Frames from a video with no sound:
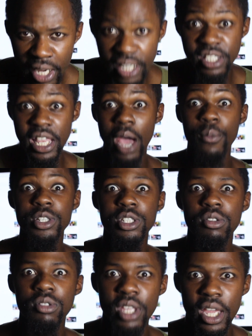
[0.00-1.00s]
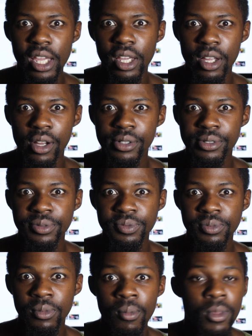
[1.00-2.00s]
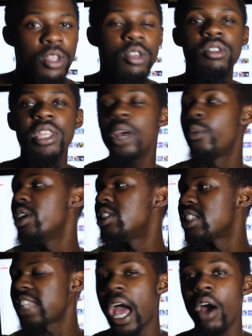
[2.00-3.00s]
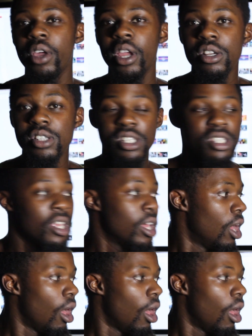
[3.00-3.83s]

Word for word: Is that what you think? You think we just out here just